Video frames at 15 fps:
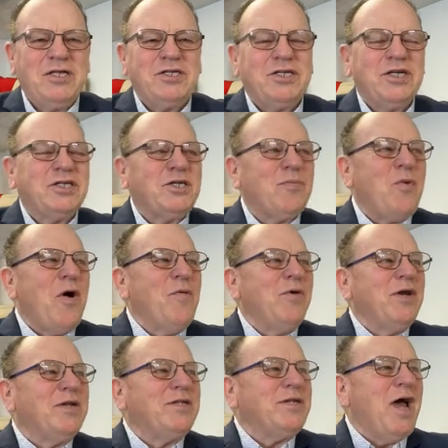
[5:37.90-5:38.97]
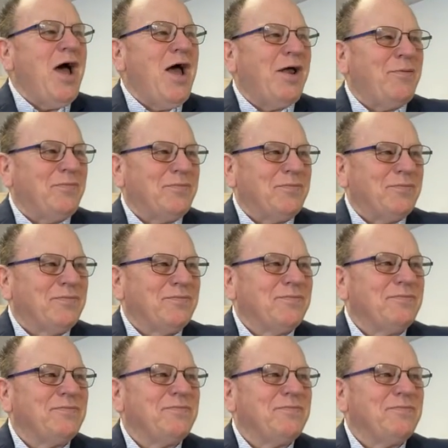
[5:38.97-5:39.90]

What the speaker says: It's just a moment of time.